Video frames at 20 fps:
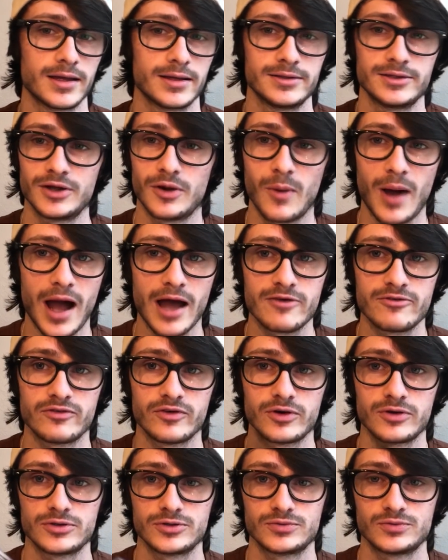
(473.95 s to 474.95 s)
you know,
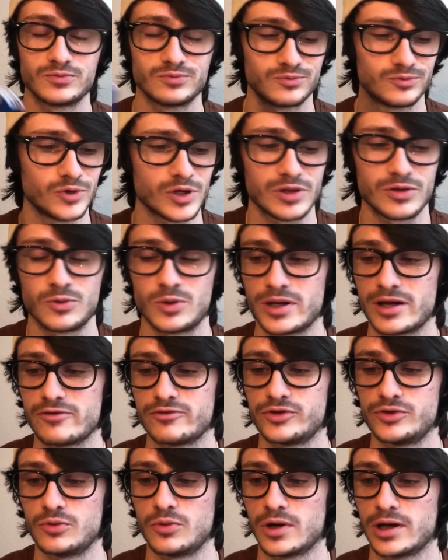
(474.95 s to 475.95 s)
iPhone, really
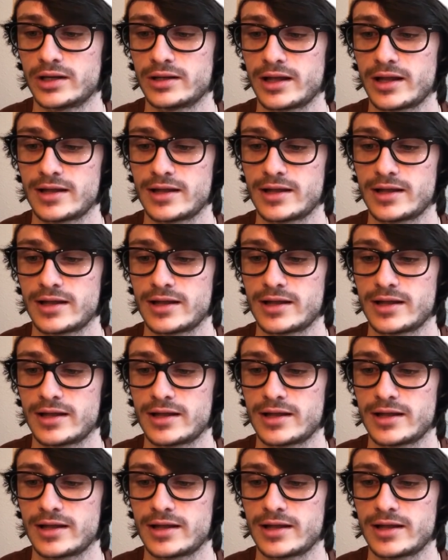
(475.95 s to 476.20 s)
whatever you want.